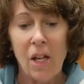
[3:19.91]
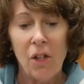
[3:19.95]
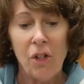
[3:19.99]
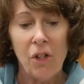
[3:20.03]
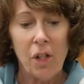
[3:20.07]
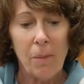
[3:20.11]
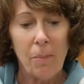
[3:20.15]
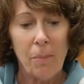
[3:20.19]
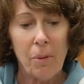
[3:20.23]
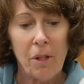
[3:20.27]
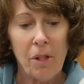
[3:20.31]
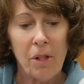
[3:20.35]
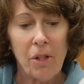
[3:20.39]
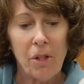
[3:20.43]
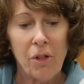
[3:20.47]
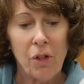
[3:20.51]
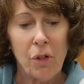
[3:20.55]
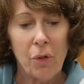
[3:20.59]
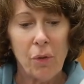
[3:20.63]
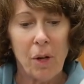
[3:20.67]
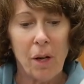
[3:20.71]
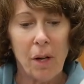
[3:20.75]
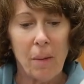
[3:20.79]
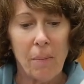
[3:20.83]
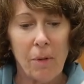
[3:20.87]
She puts her
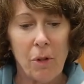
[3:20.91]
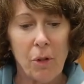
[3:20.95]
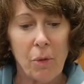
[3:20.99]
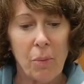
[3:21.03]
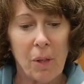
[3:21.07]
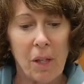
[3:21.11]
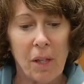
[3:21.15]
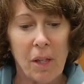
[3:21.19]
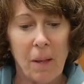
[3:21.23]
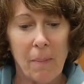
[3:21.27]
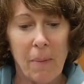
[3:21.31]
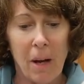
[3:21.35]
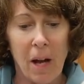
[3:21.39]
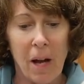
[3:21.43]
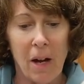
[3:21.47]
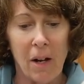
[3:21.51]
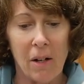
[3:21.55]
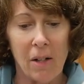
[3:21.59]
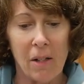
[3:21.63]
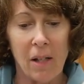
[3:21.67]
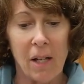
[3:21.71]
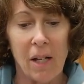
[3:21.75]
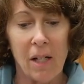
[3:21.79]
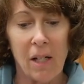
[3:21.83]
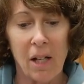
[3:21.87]
trunk between the
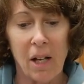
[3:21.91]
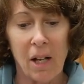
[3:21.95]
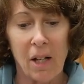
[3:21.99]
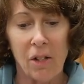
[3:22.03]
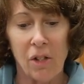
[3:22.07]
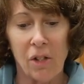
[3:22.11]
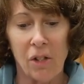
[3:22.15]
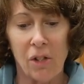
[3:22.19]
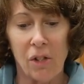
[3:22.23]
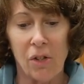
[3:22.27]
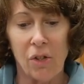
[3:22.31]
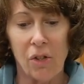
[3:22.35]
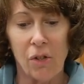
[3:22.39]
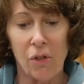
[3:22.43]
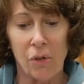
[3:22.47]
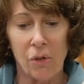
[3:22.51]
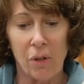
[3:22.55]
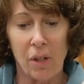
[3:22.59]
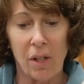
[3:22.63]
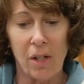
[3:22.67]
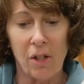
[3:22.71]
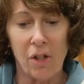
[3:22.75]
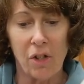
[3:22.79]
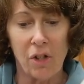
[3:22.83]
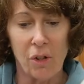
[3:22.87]
bars and touches
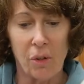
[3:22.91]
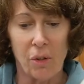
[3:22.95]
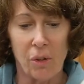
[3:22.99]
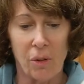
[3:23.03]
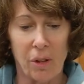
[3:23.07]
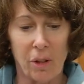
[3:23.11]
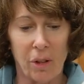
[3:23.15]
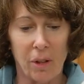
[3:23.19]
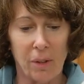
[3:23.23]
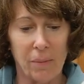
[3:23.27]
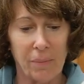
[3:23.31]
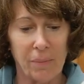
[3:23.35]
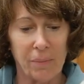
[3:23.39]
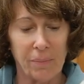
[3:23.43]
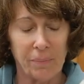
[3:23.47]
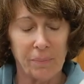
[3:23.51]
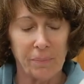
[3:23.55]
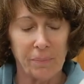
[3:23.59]
Julia's shoulder.